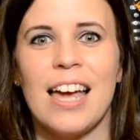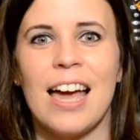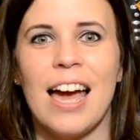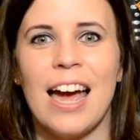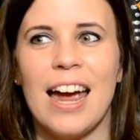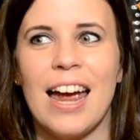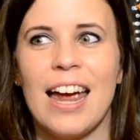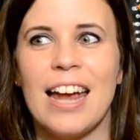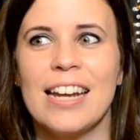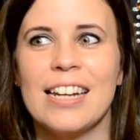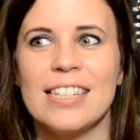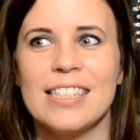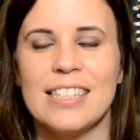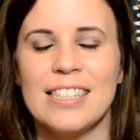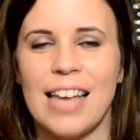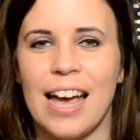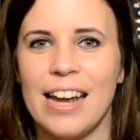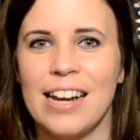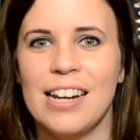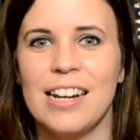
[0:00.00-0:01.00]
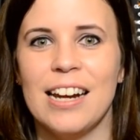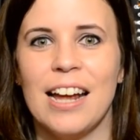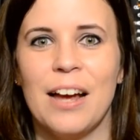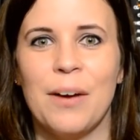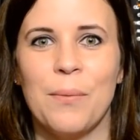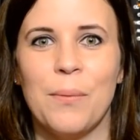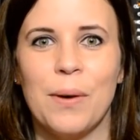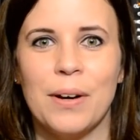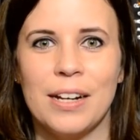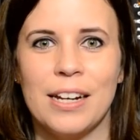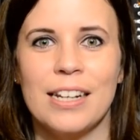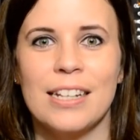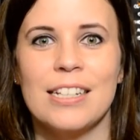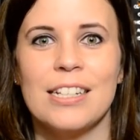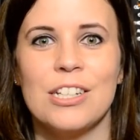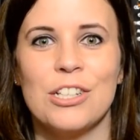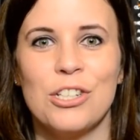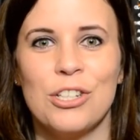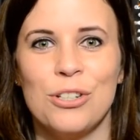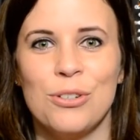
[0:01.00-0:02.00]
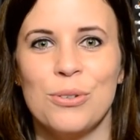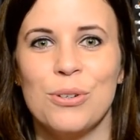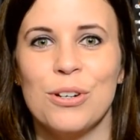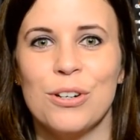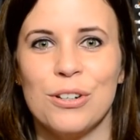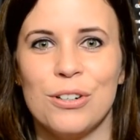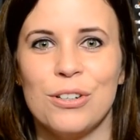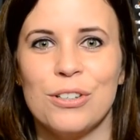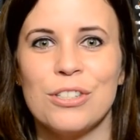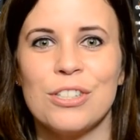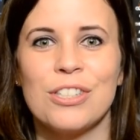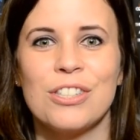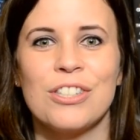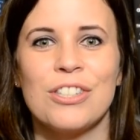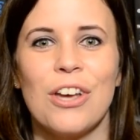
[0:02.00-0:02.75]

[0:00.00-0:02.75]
I decided I wanted two girls.